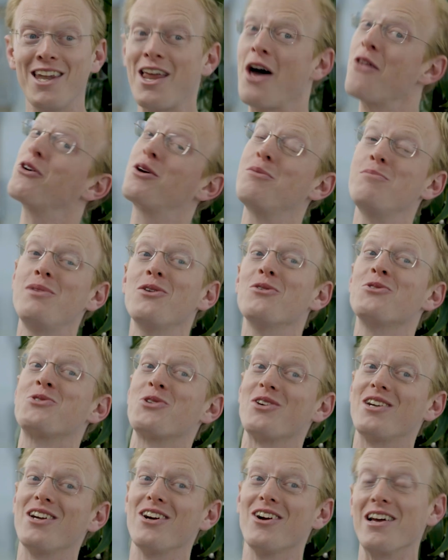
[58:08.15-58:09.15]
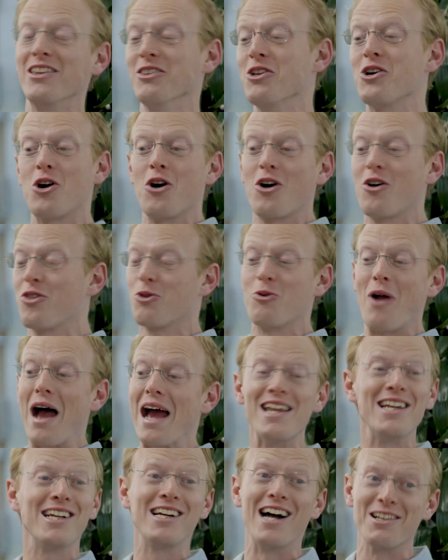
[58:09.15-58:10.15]
now the computers are here, and look, the
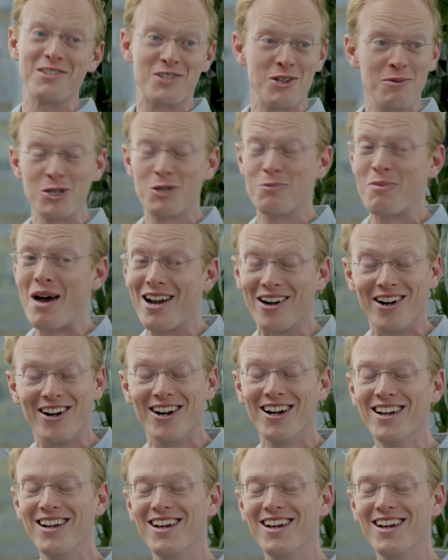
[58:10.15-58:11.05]
writing got so much better.